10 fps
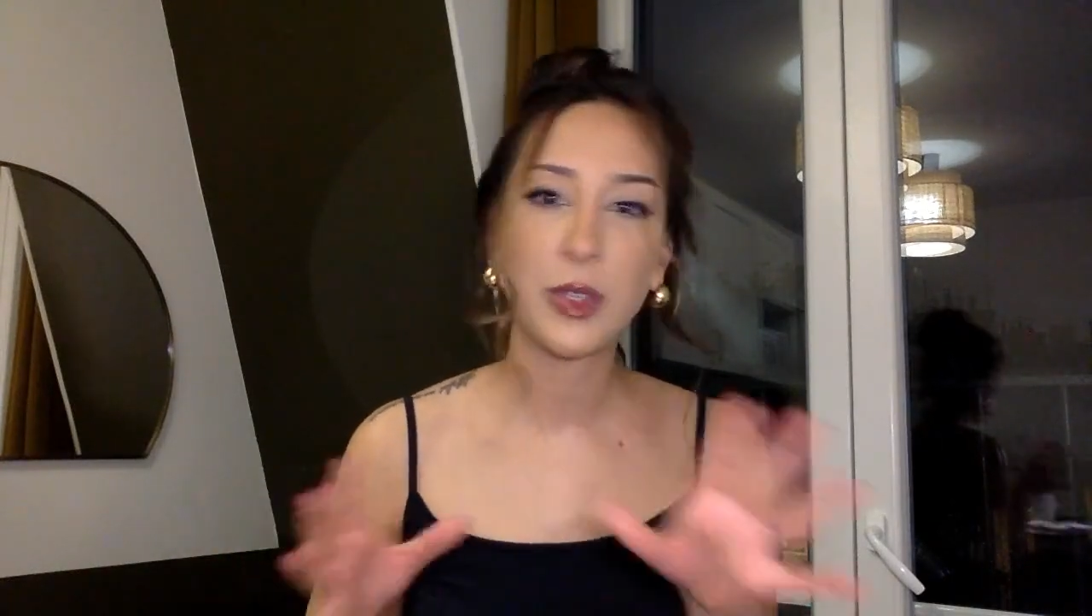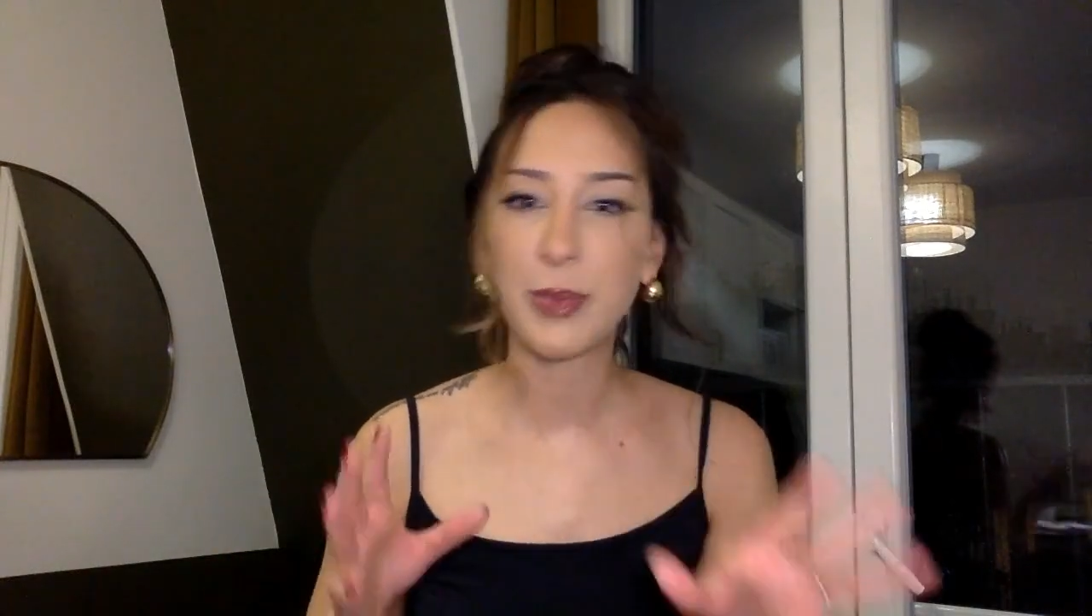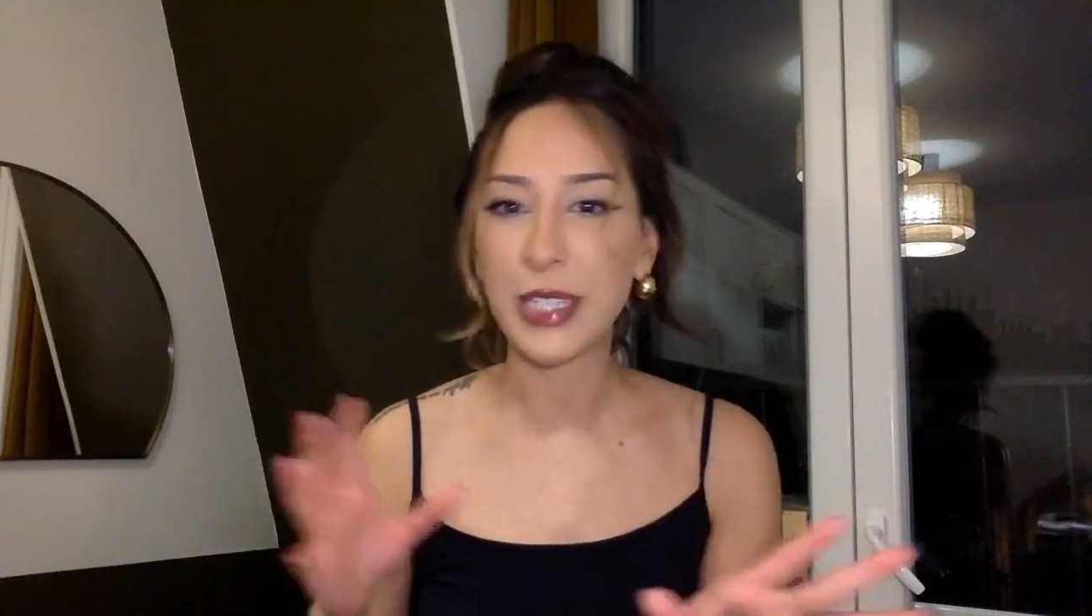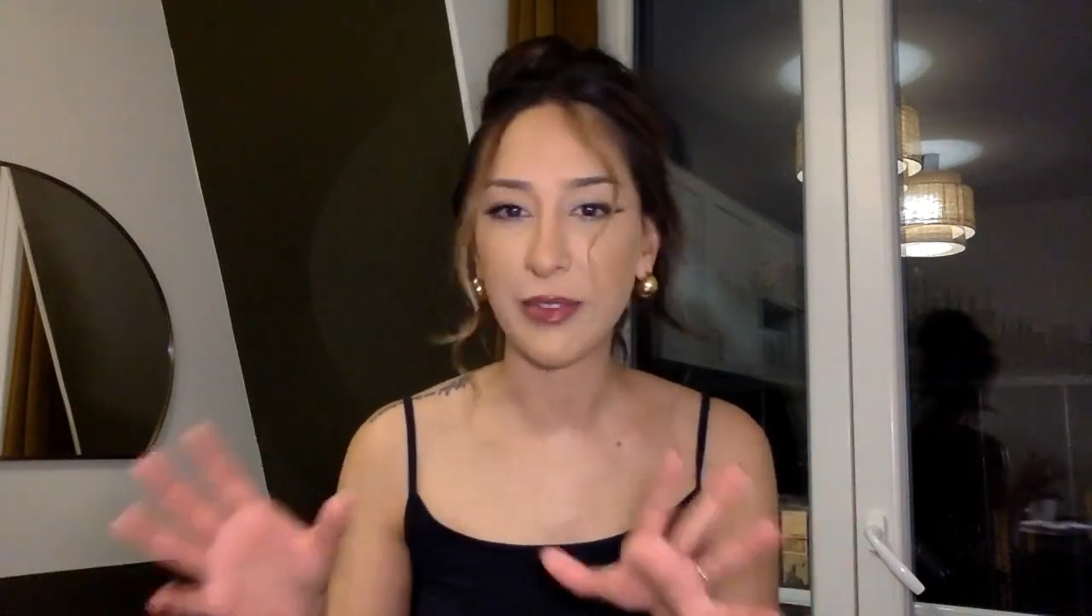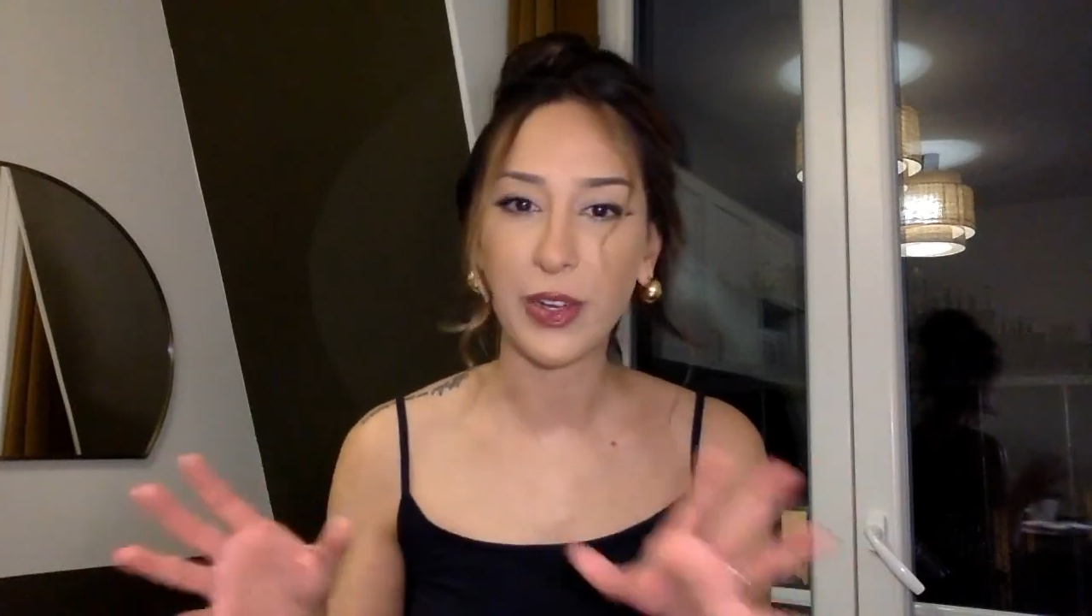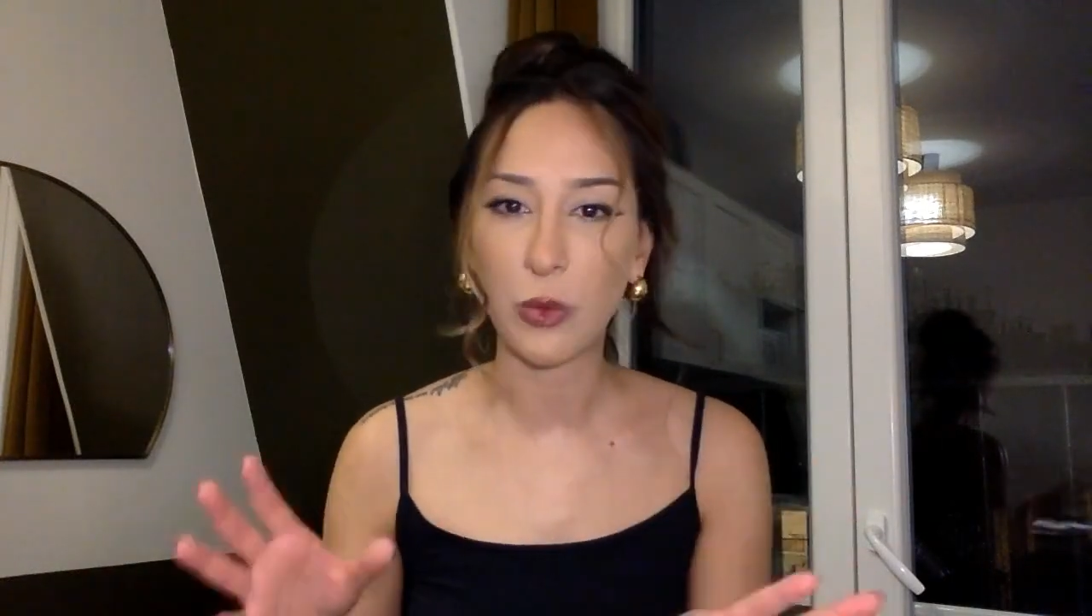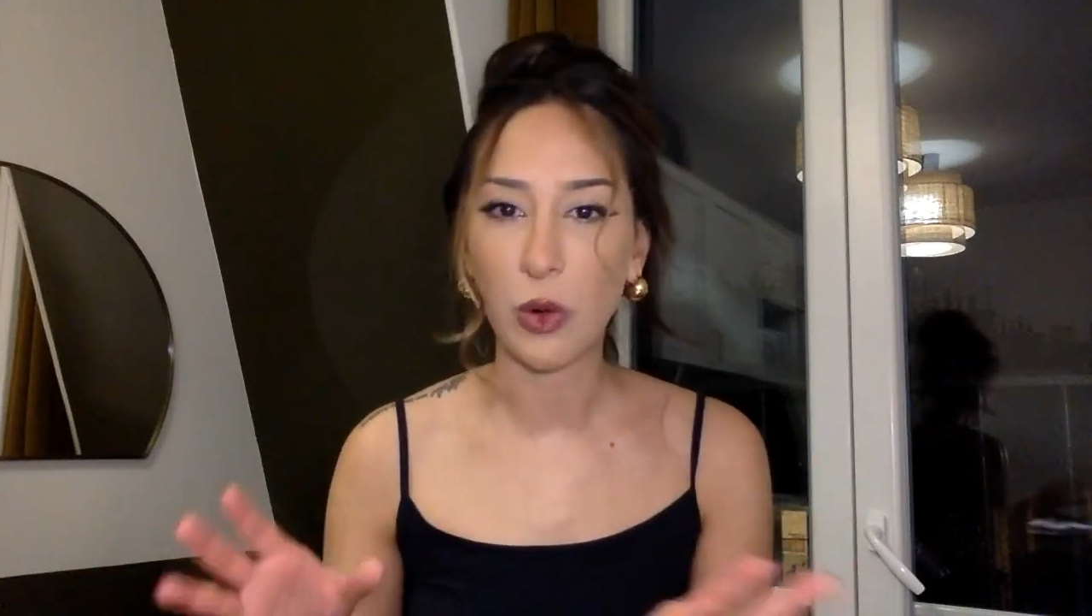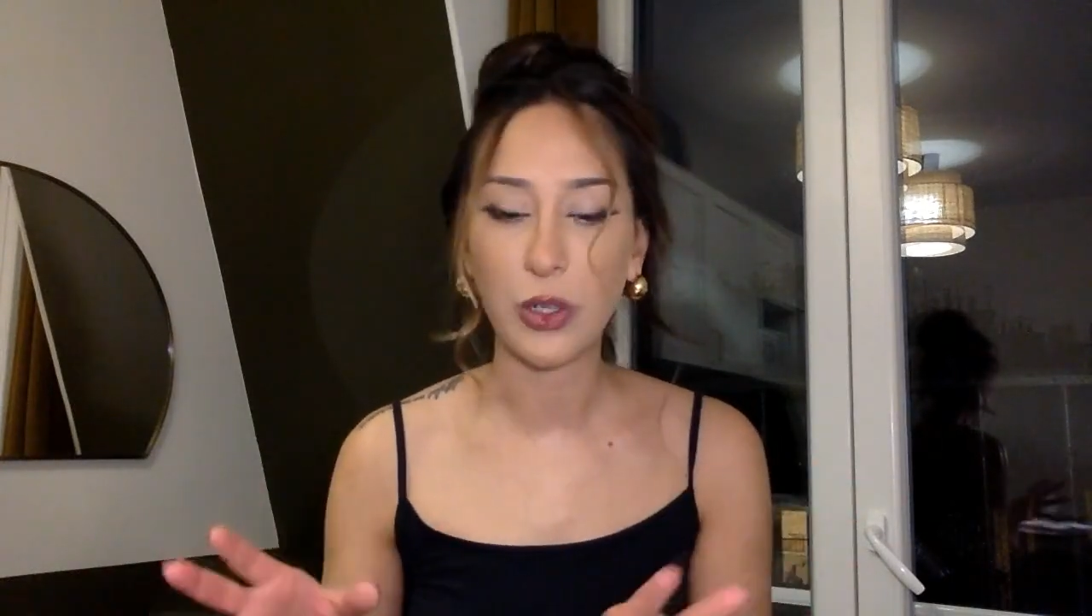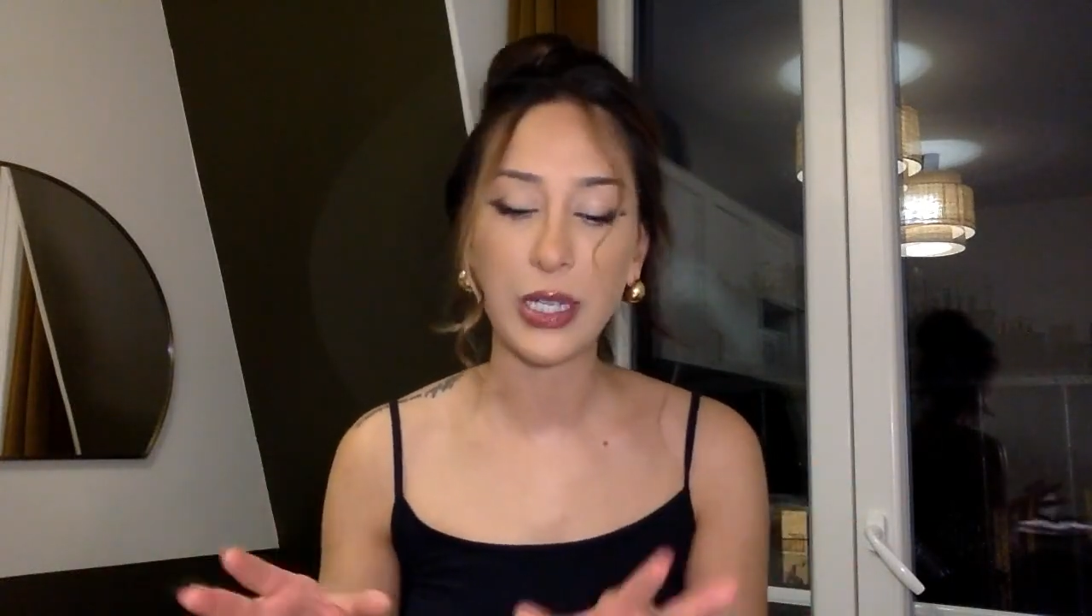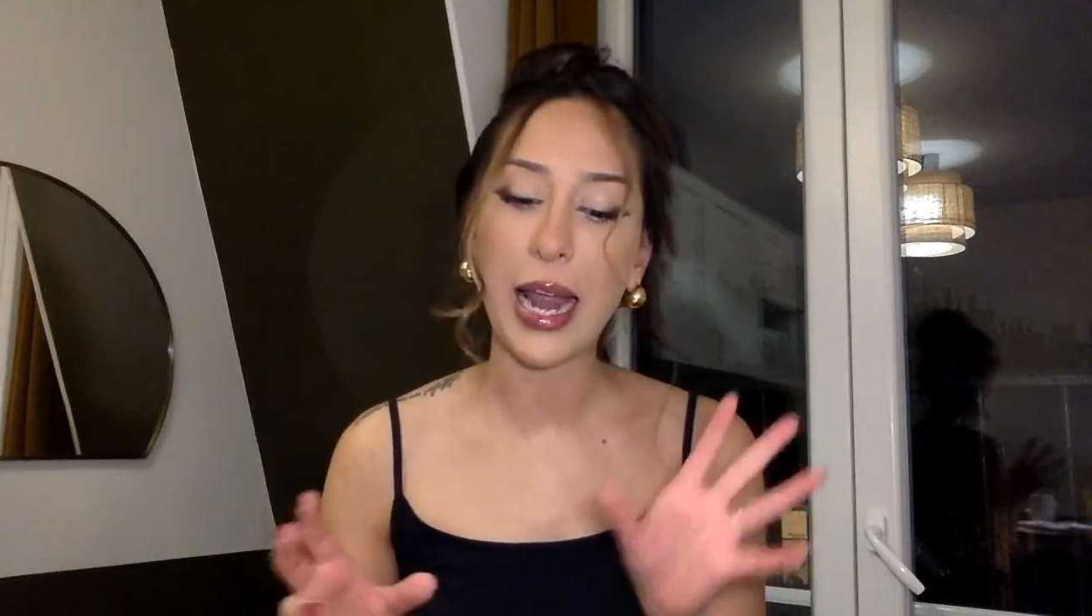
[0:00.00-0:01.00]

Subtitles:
specific roles.